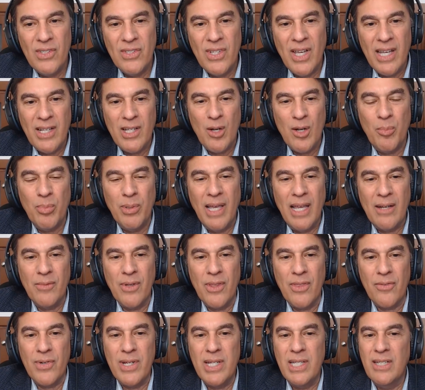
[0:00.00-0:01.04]
designed our plant
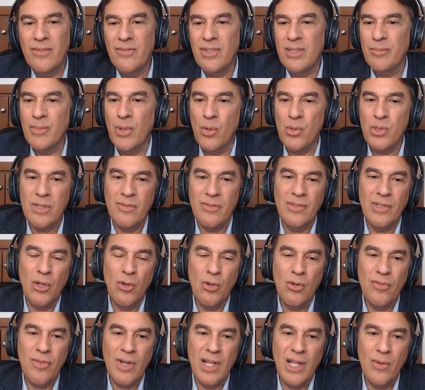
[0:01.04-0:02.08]
with 3 different modes of
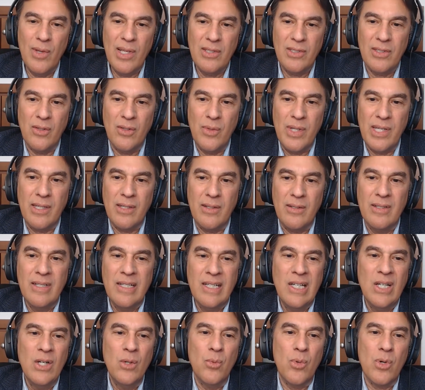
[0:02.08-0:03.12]
load following, so we can
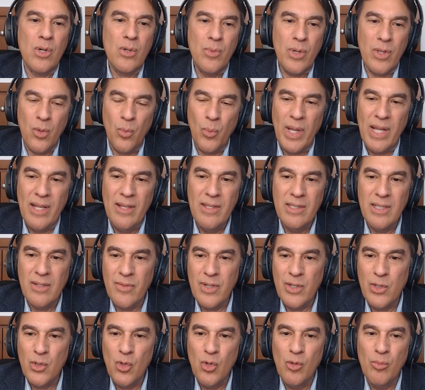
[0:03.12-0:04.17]
work with winds
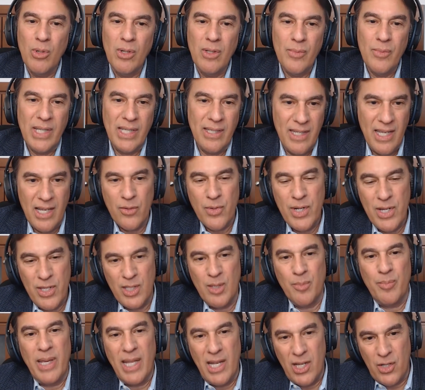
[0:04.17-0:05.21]
and renewable. We can
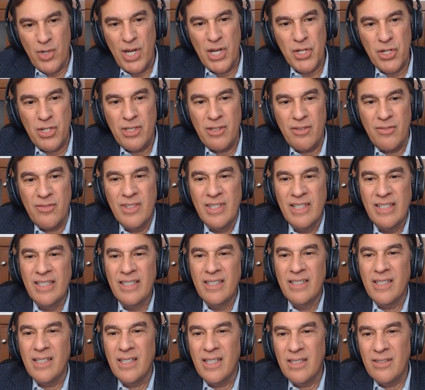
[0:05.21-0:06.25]
increase the penetration of
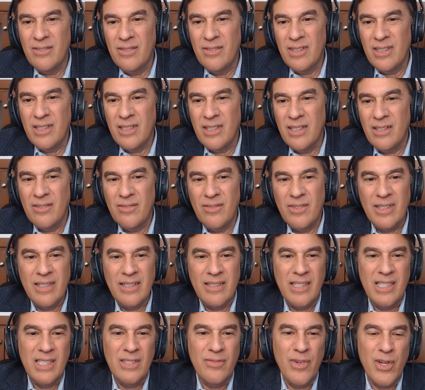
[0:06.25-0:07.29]

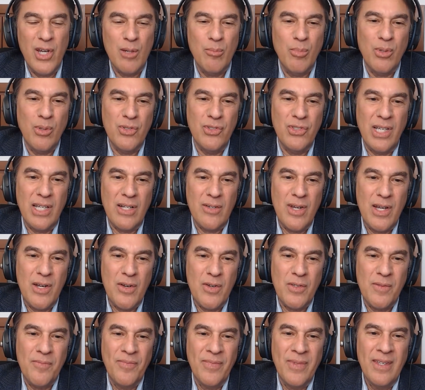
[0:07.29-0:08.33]
these variable
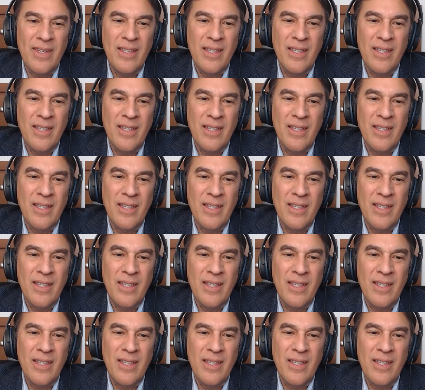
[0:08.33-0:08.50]
generators